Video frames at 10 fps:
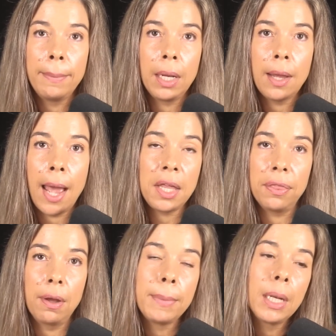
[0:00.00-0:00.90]
I mean, any.
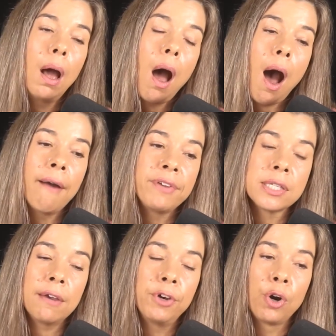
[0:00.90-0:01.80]
I mean,
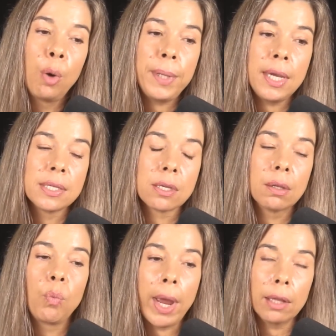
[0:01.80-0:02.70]
obviously, if you're obese,
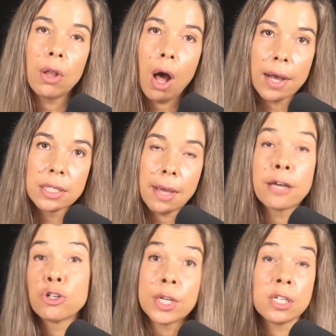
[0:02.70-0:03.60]
weight loss,
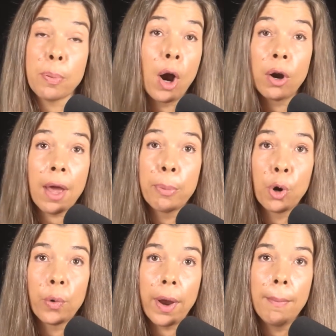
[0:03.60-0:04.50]
exercise is part of that
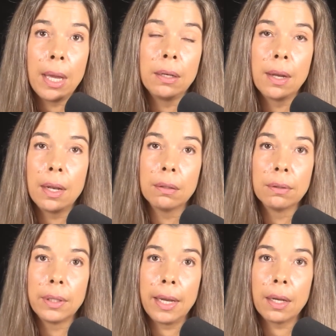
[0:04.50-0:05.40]
program, and, yeah. and,
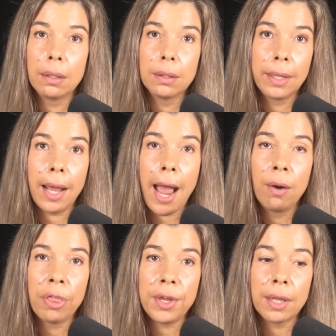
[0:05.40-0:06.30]
like, like I
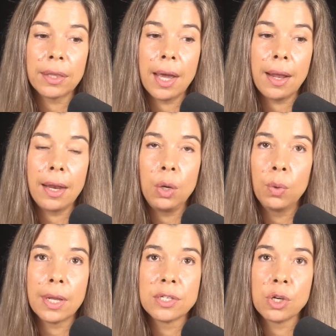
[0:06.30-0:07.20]
don't think that
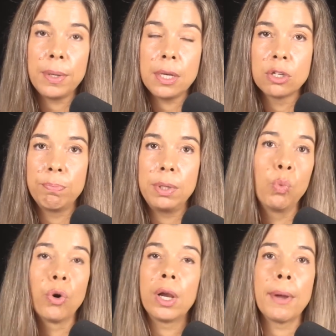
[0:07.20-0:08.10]
anyone that's obese should be
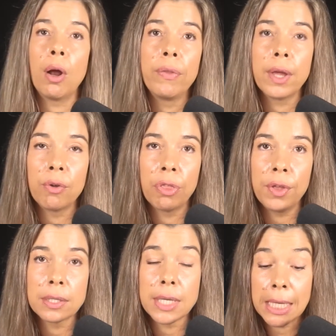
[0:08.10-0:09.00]
worrying about all the other
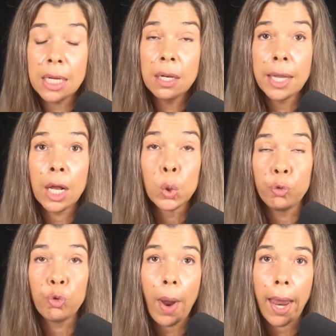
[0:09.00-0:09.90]
things. Like, they need to like
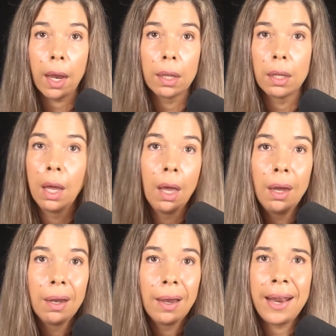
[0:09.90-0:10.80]
lose weight, and
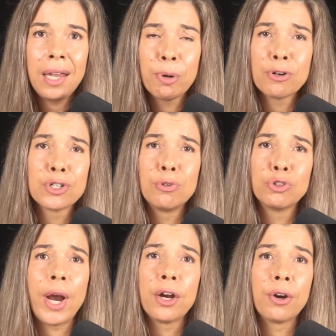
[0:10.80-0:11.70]
any personal
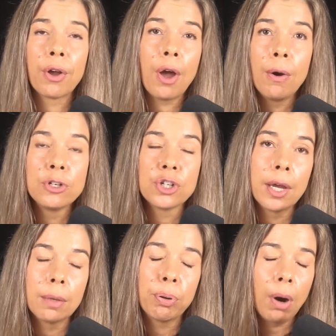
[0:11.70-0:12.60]
trainer and coach
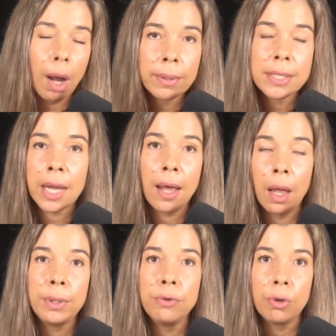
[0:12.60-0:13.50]
like probably is going to
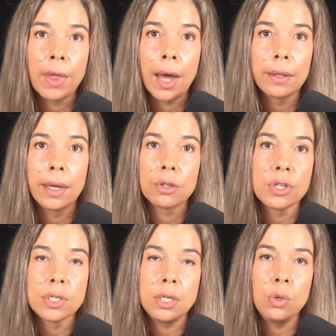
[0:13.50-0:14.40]
help you do that. Like,
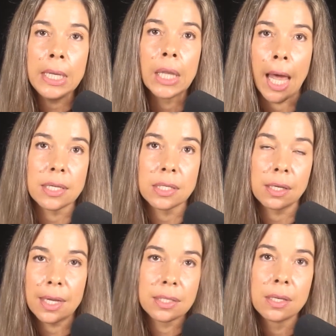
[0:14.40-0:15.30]
just you eat less.
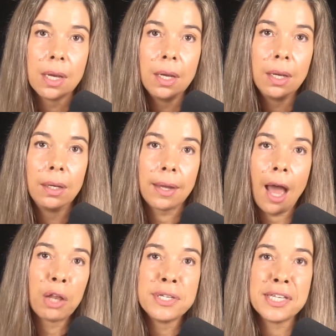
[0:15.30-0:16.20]
Like that's
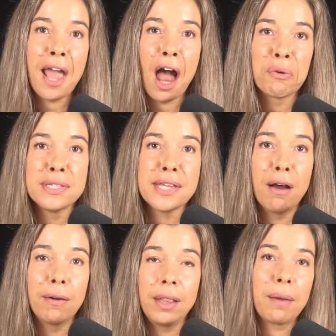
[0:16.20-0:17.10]
calories in, calories
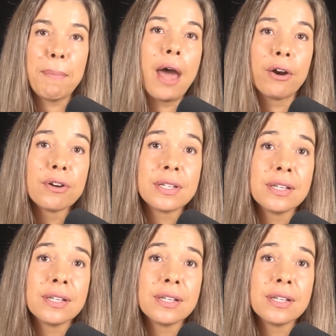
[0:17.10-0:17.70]
out. It like matters